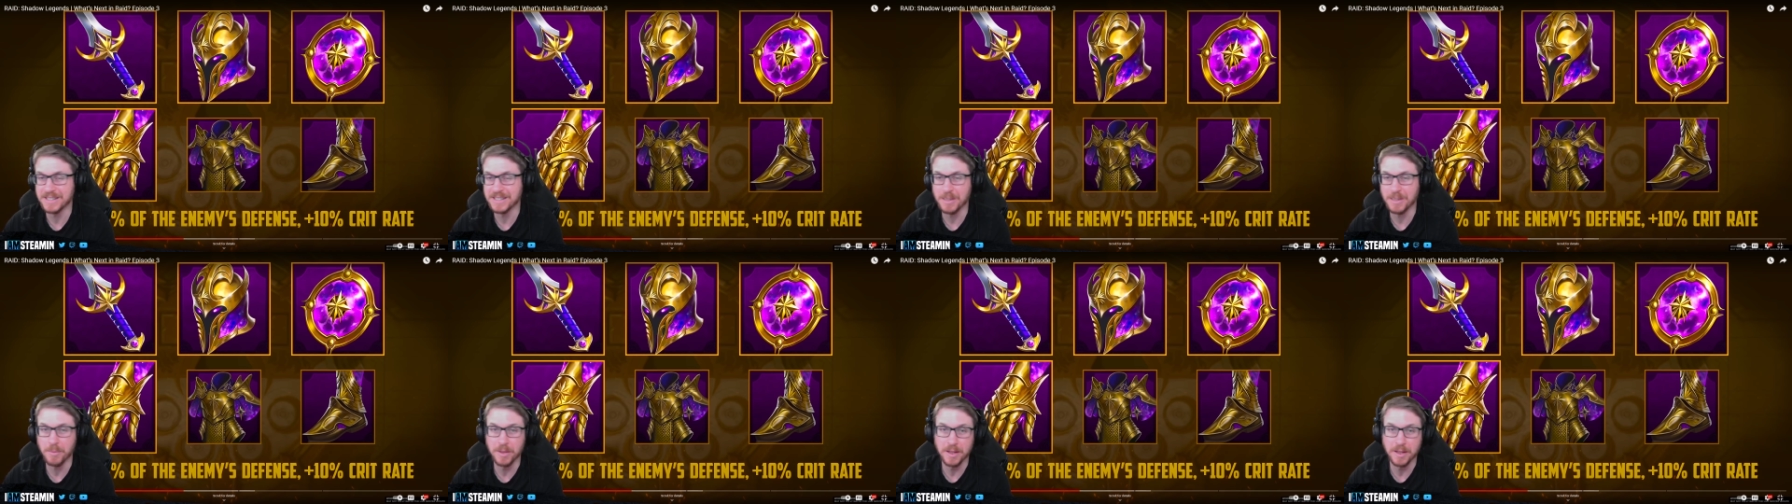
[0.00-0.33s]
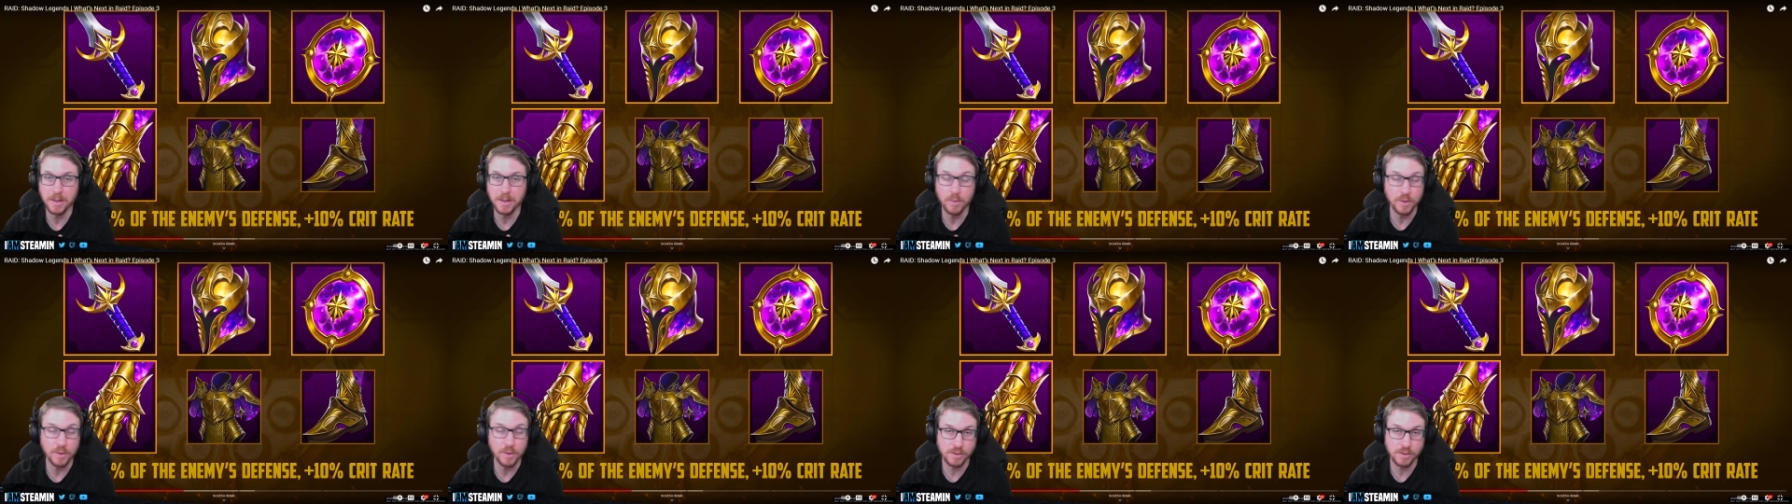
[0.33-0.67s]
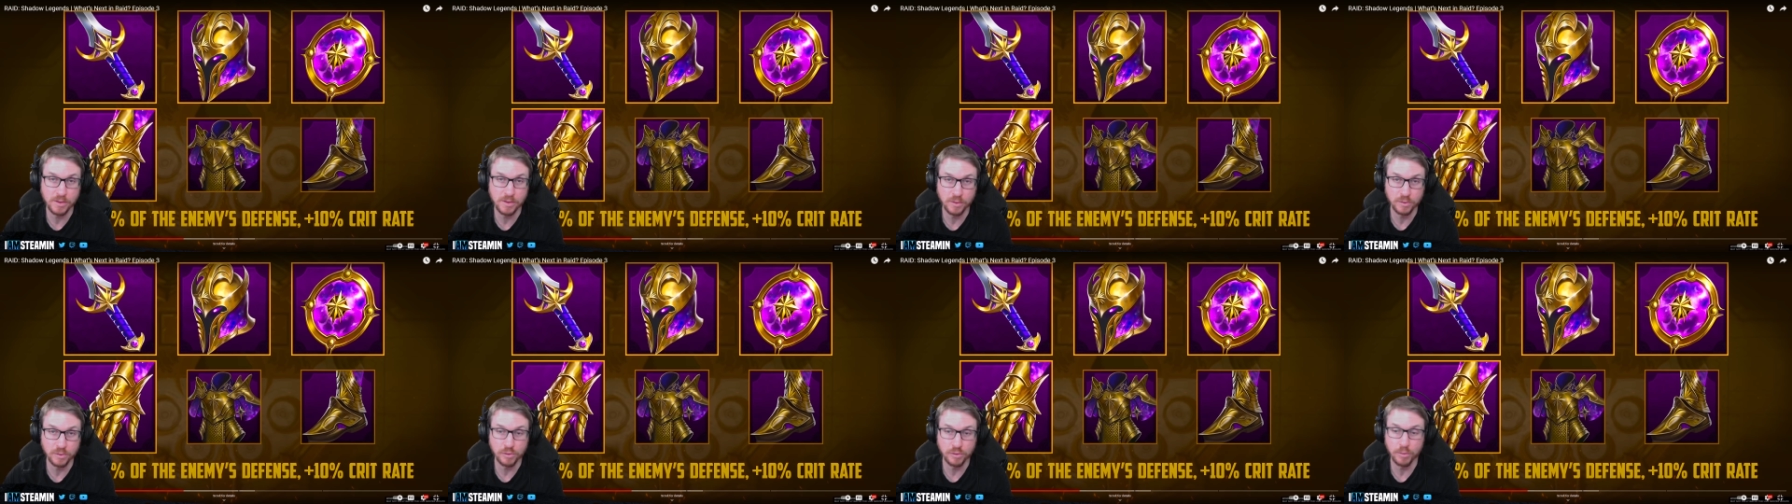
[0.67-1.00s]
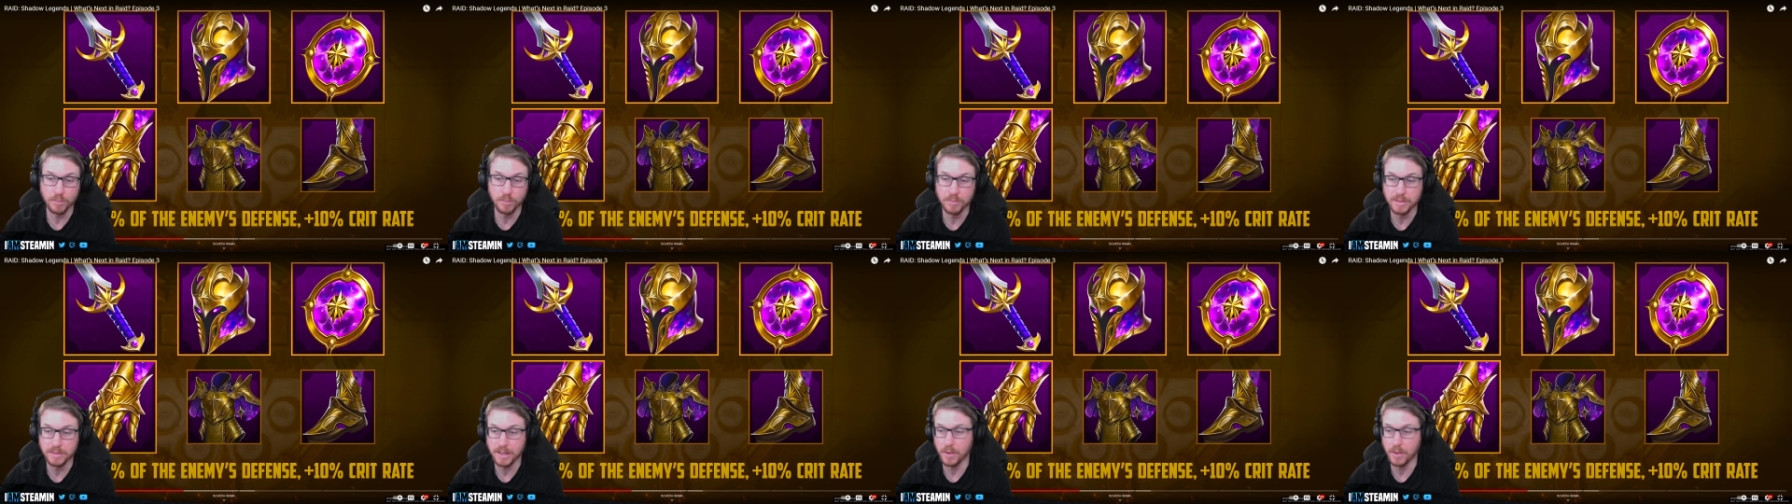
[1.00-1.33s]
some of the original
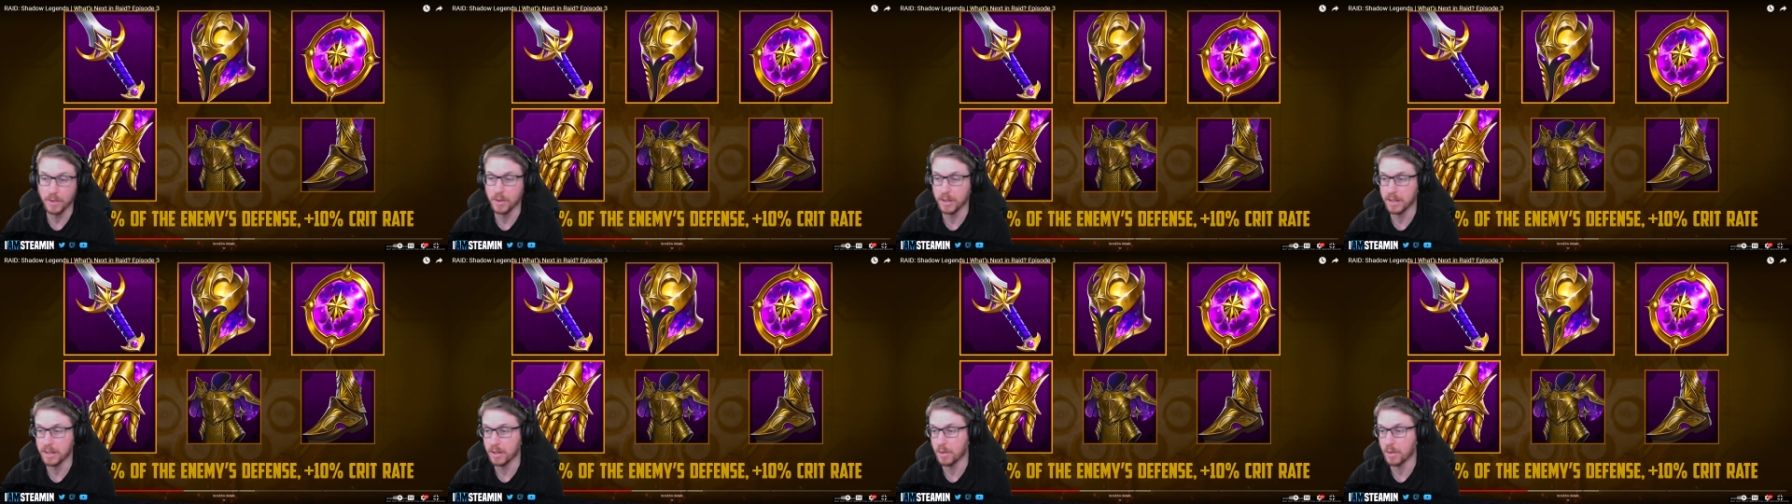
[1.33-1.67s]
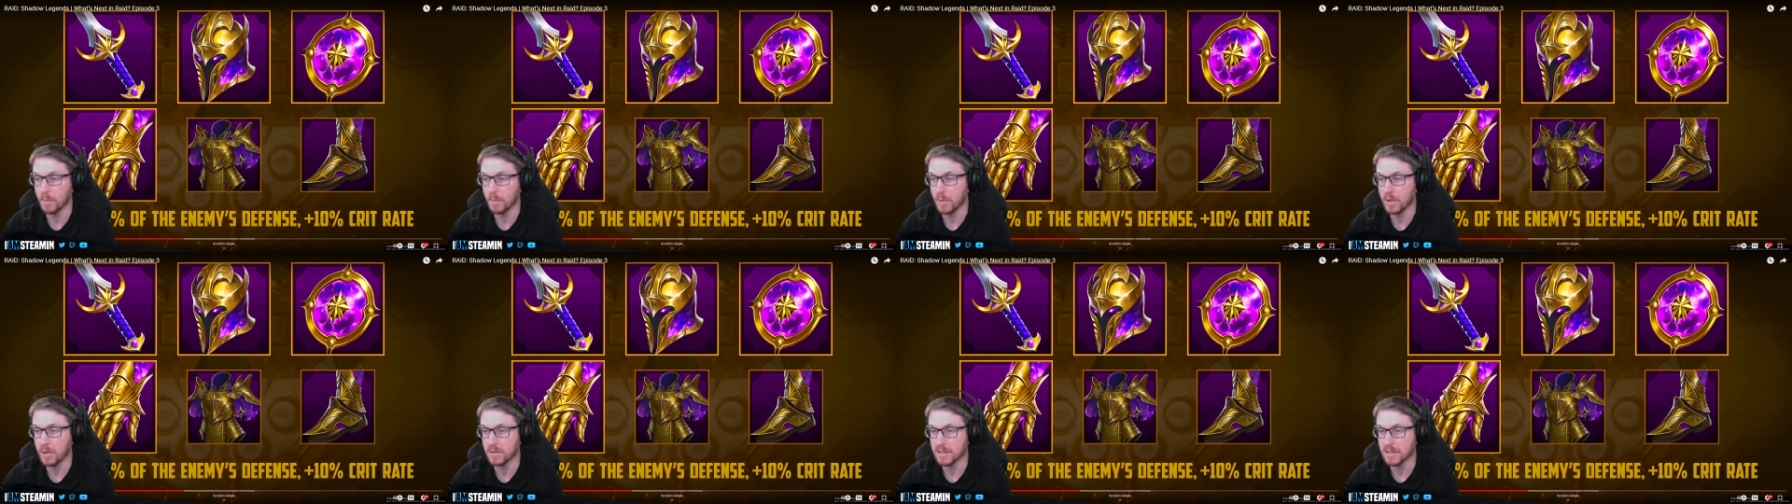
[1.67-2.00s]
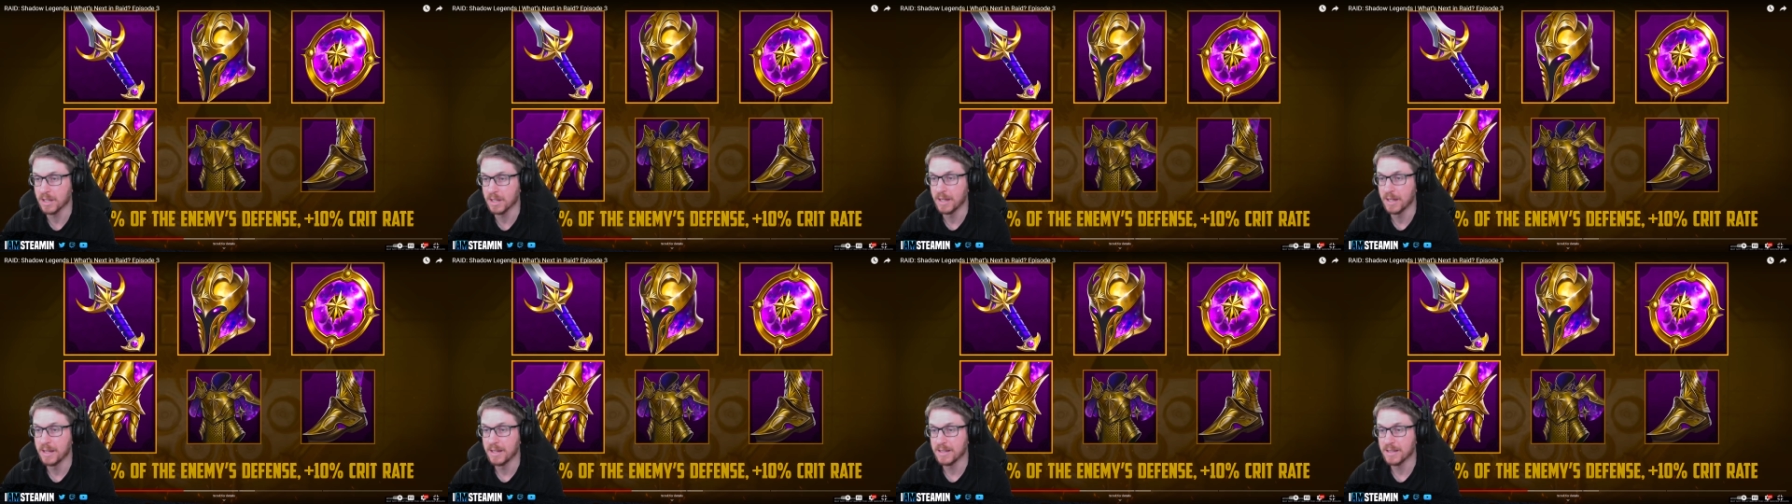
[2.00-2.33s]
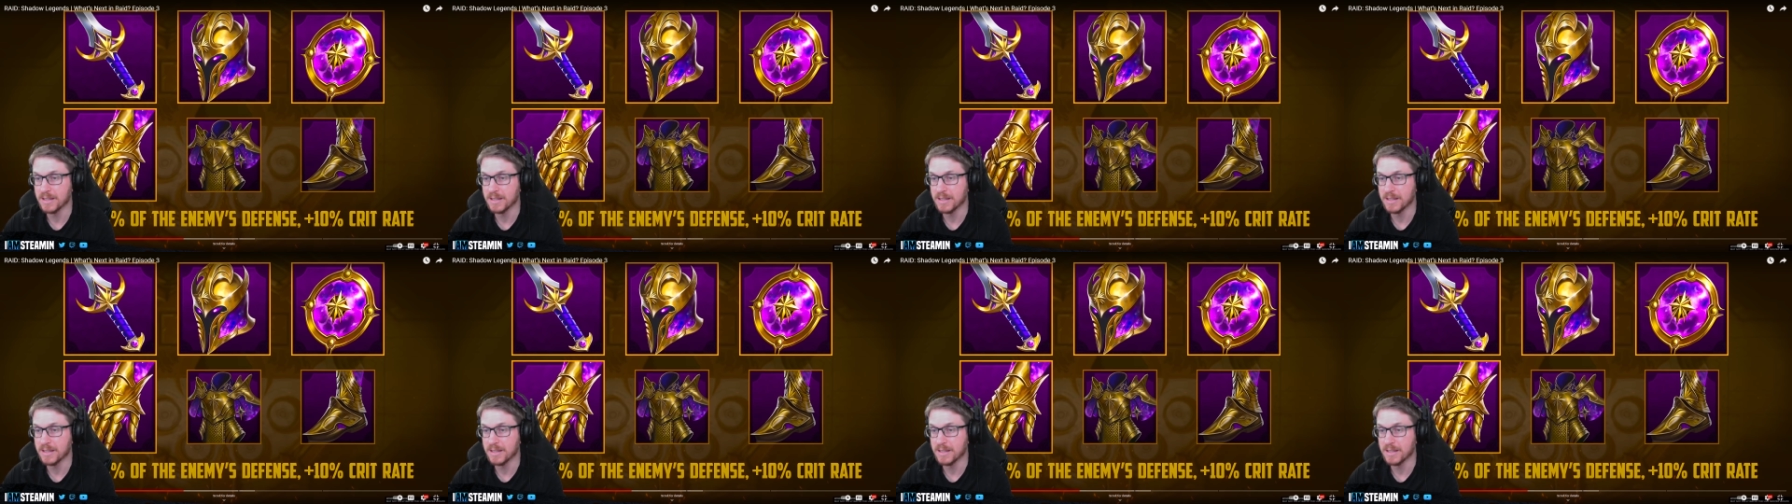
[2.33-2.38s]
Doom Tower gear was.